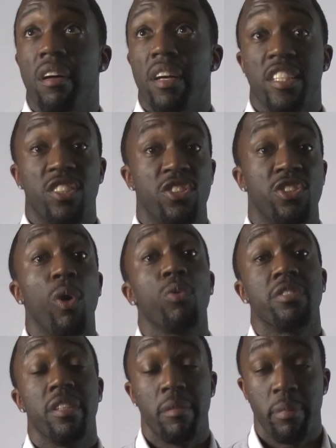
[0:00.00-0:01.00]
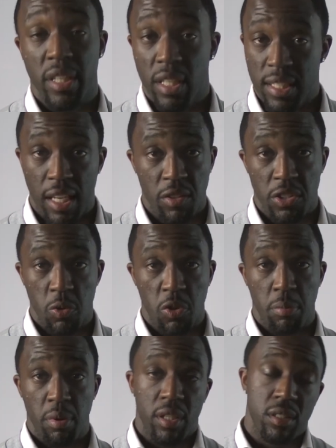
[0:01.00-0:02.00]
insulted because I don't do
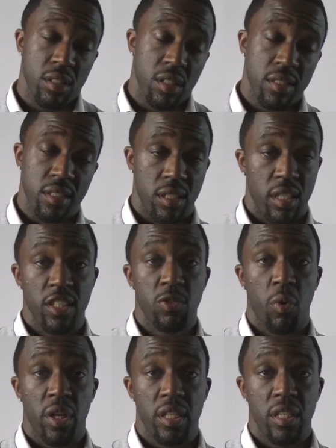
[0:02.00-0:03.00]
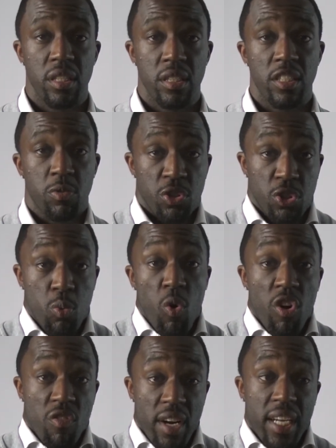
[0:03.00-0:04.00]
it, but listen, it is what it is. That's what you
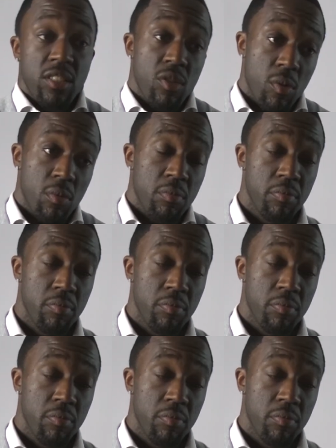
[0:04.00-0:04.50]
want, right? So